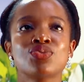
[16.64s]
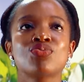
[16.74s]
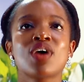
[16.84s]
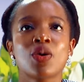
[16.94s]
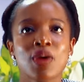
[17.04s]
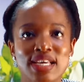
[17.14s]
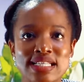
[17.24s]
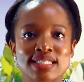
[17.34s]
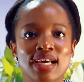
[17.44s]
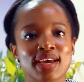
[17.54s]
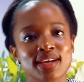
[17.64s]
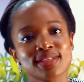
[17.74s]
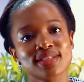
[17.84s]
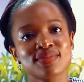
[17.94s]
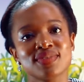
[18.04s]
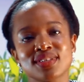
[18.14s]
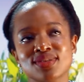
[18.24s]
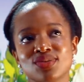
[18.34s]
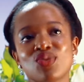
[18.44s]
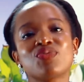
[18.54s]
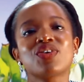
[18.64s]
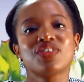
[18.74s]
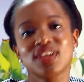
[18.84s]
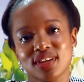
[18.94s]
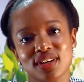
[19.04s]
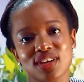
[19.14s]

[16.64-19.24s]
through our entire service offering.